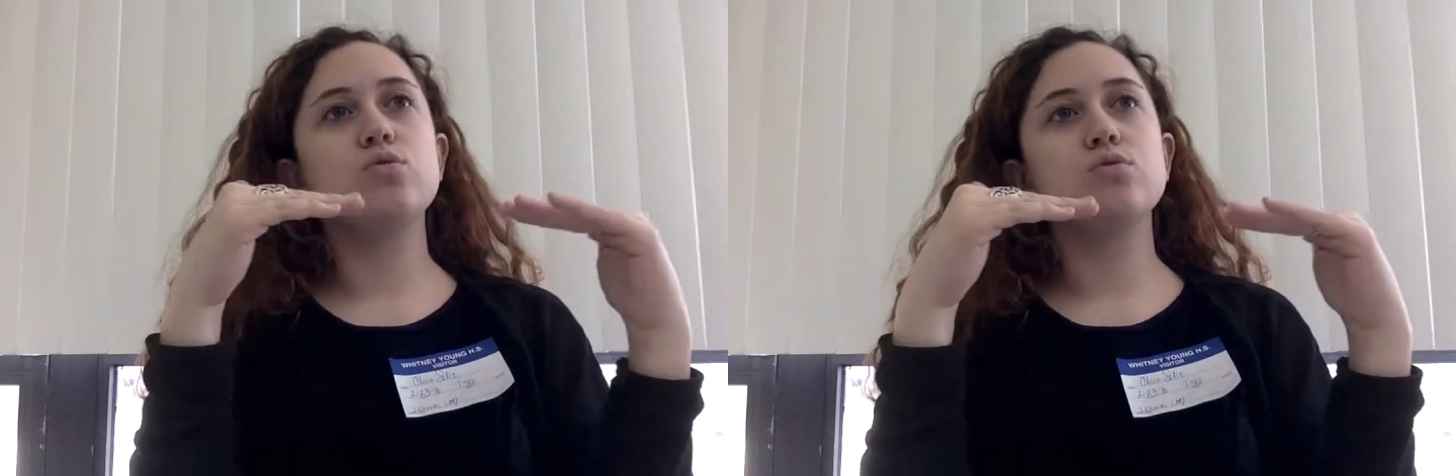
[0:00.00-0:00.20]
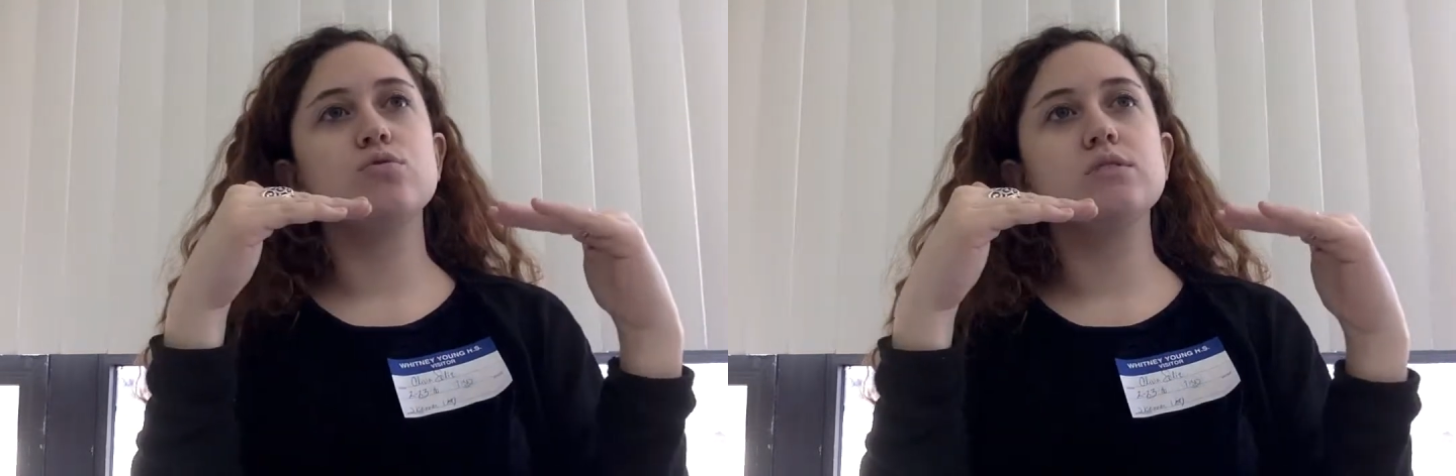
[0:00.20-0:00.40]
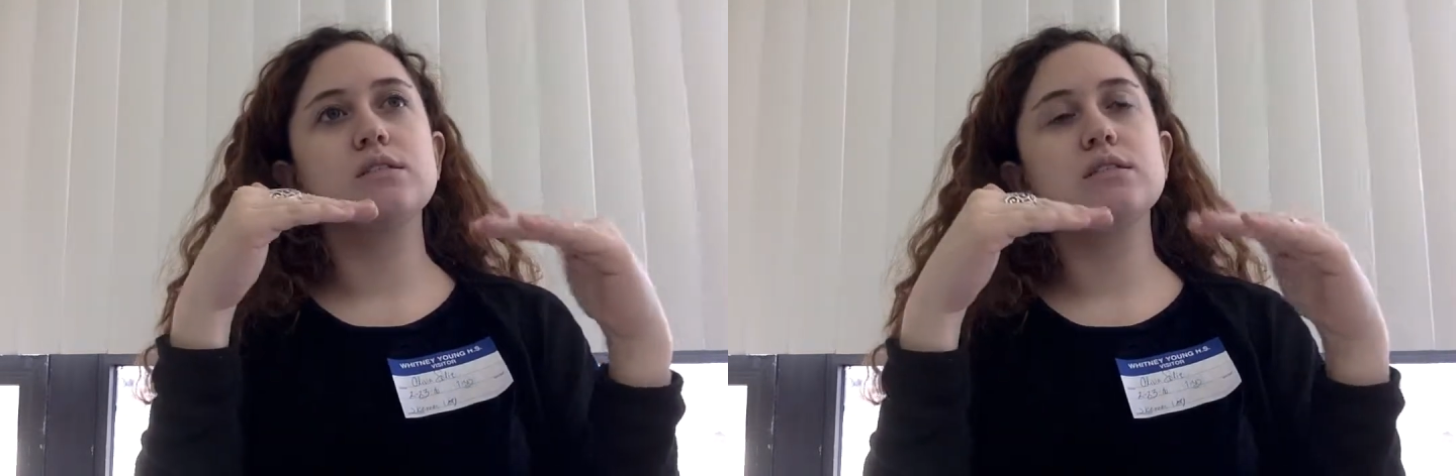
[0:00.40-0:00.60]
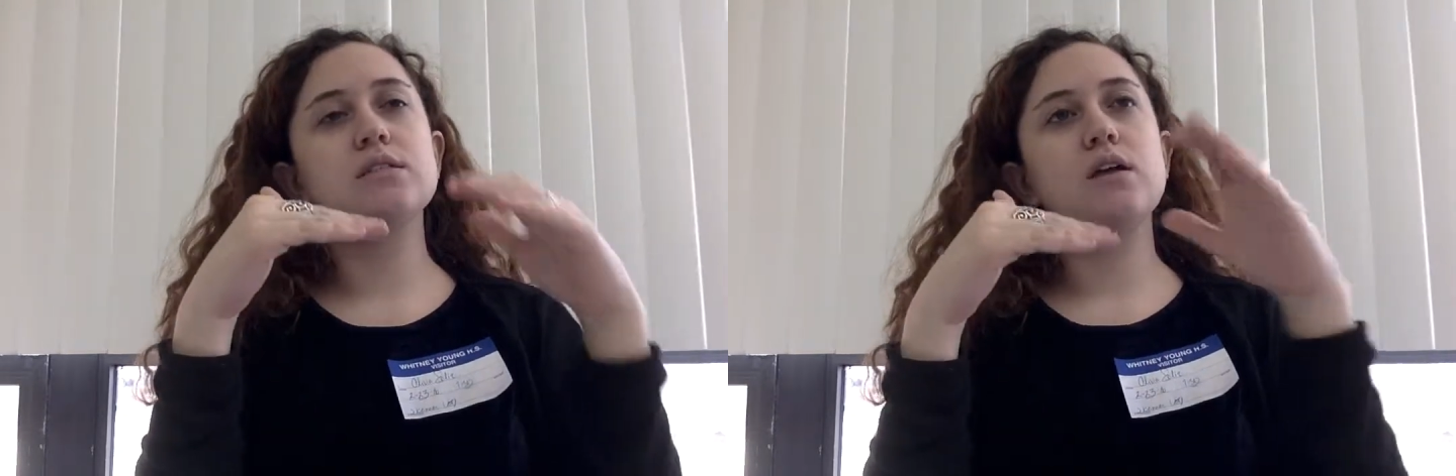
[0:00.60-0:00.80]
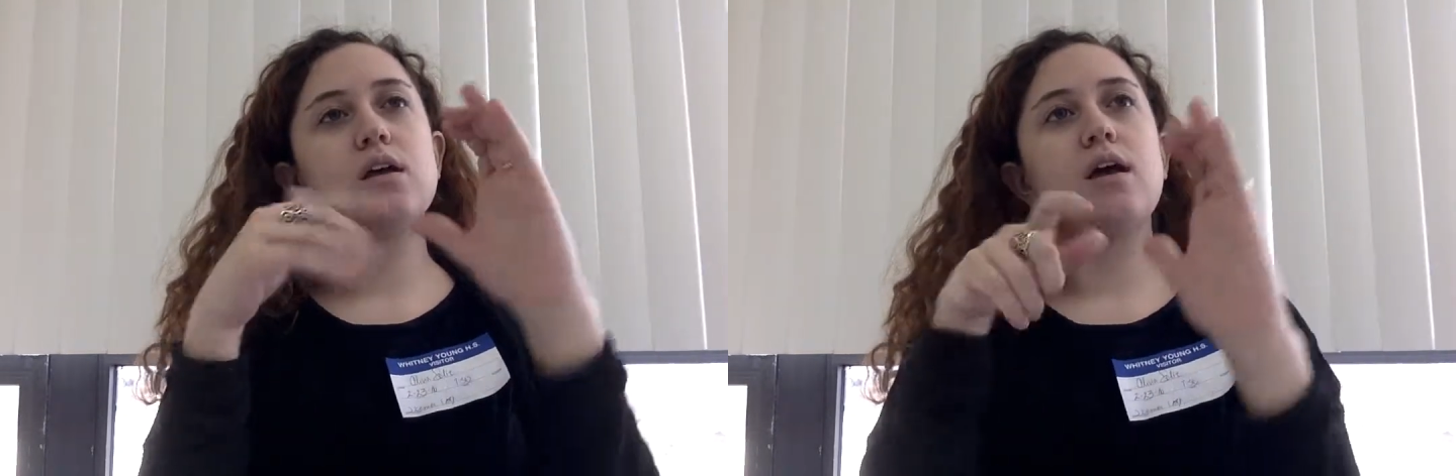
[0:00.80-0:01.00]
x
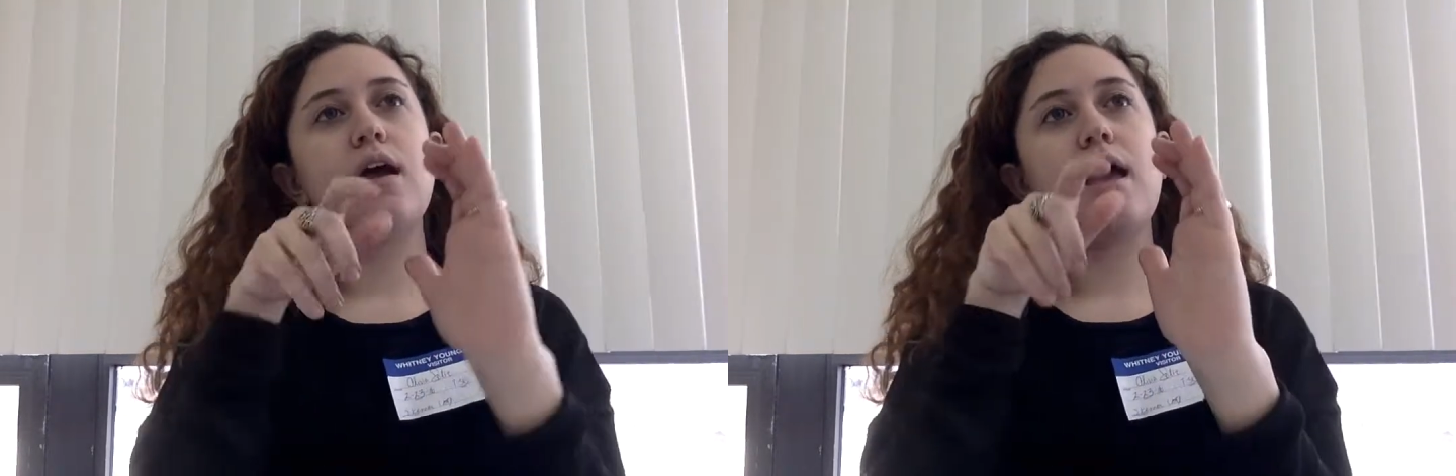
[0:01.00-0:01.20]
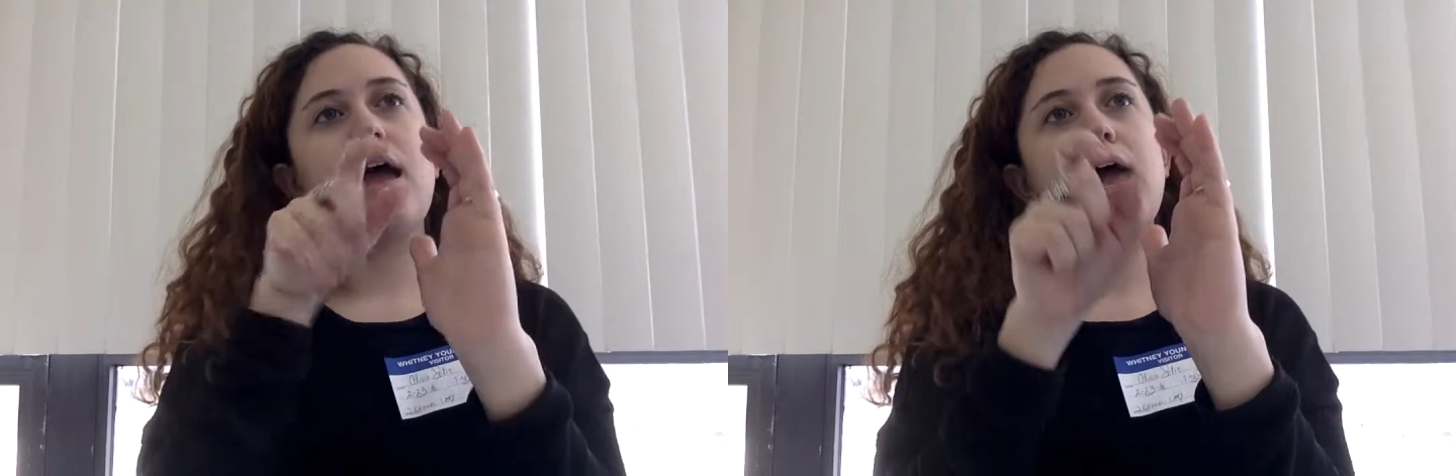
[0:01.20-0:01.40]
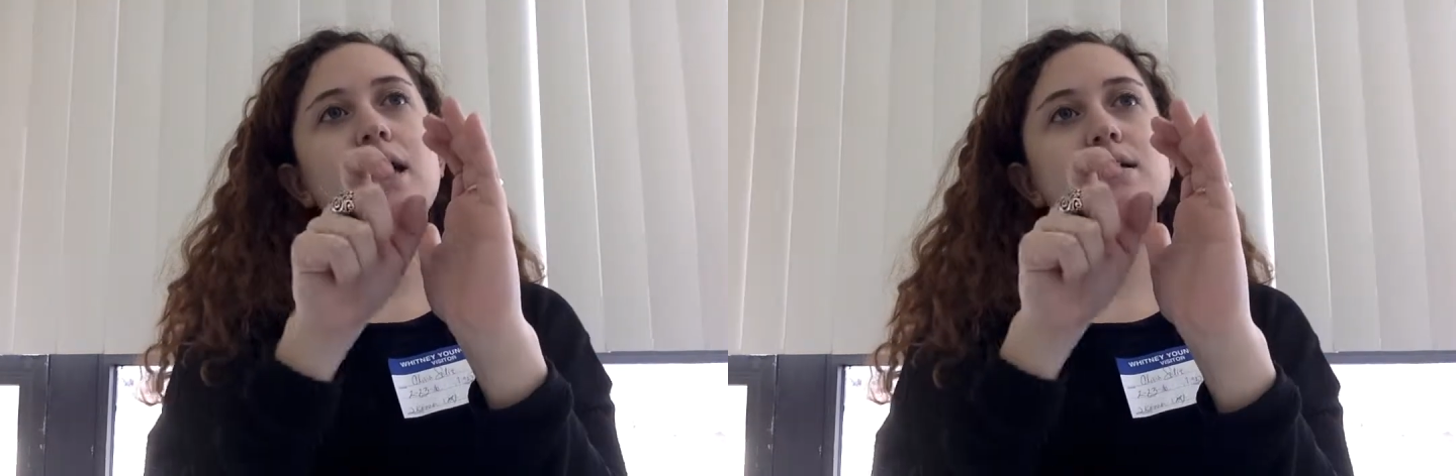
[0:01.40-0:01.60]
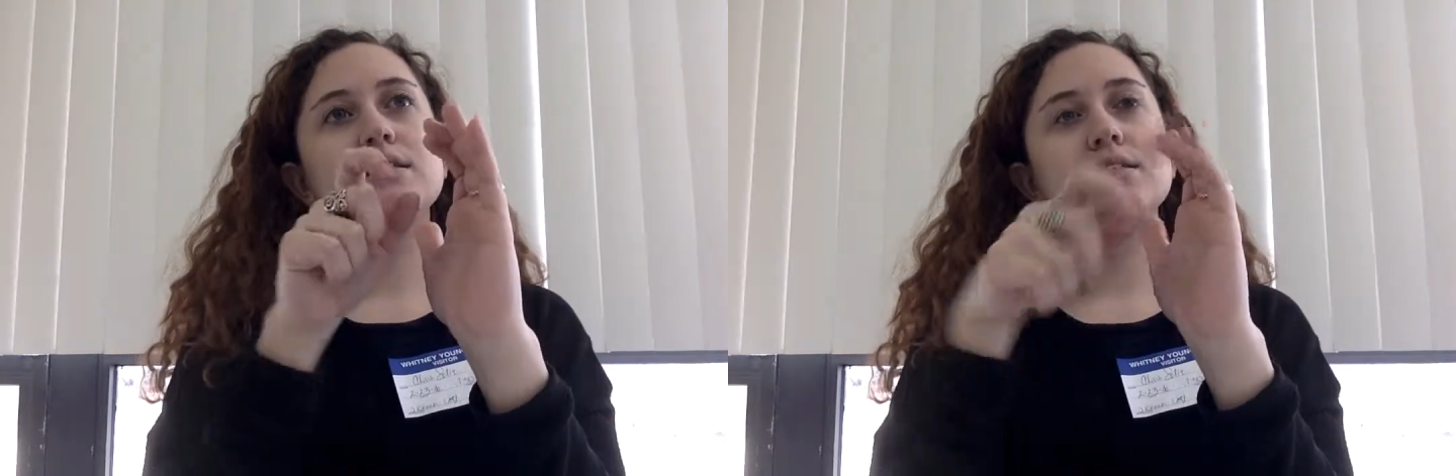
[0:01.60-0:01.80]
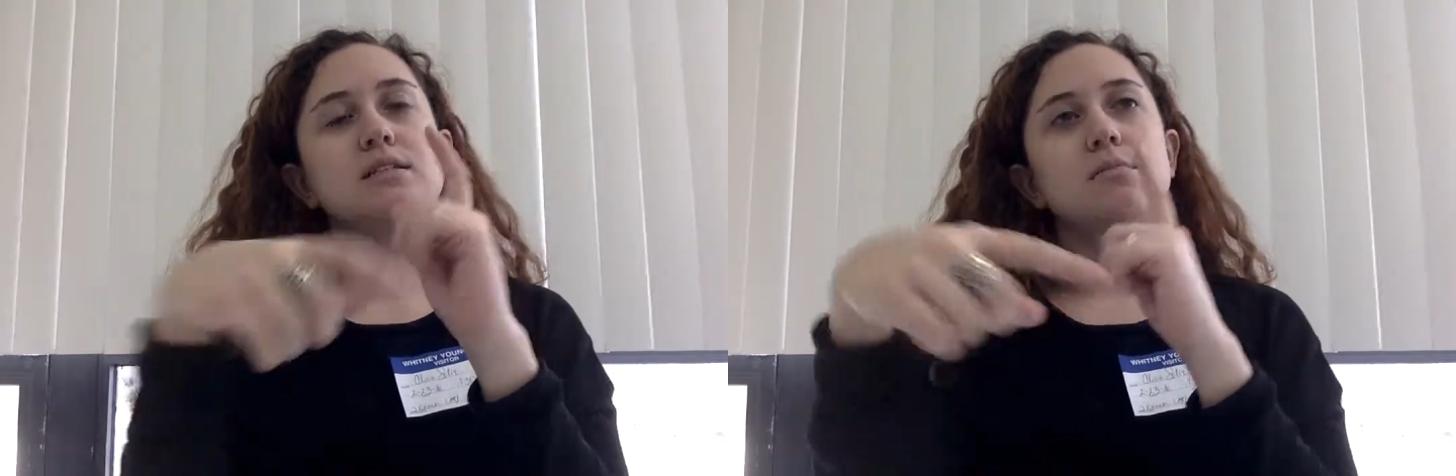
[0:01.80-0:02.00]

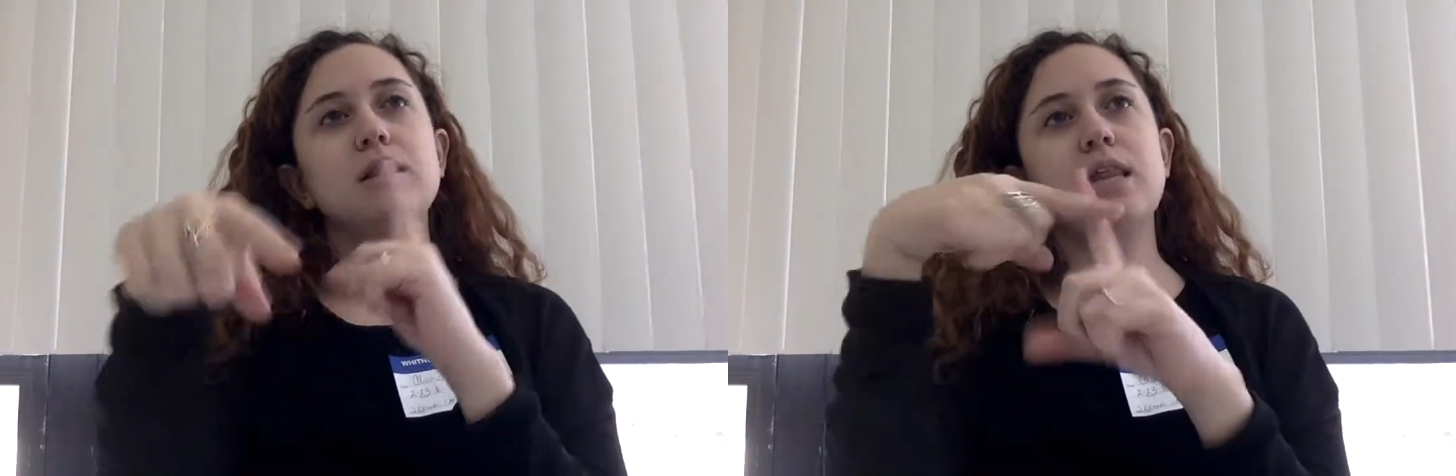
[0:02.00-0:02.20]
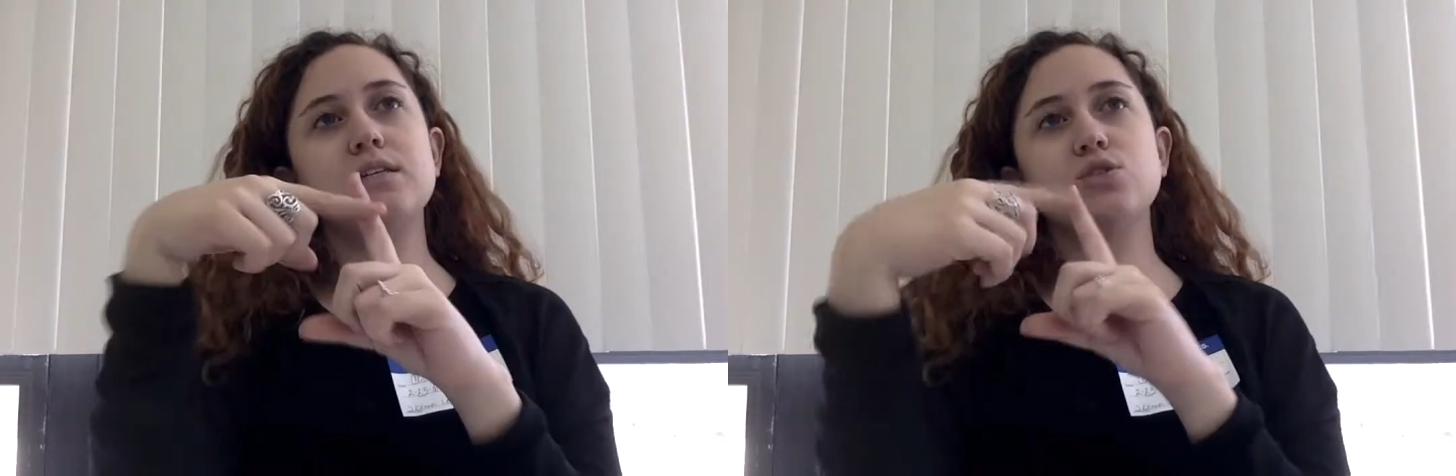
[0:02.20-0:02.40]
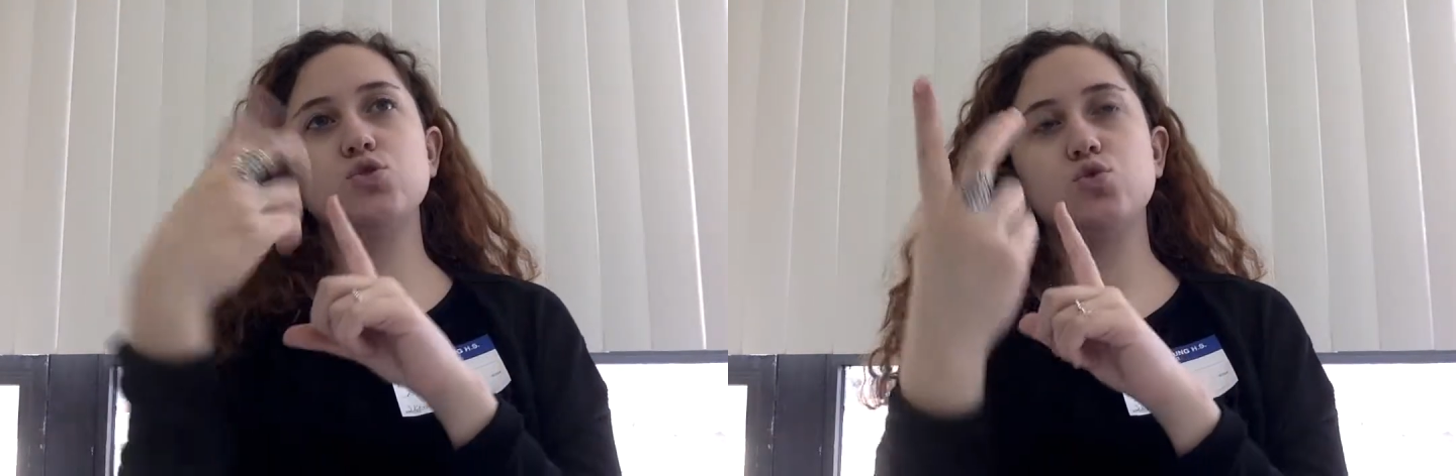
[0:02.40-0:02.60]
plus 2,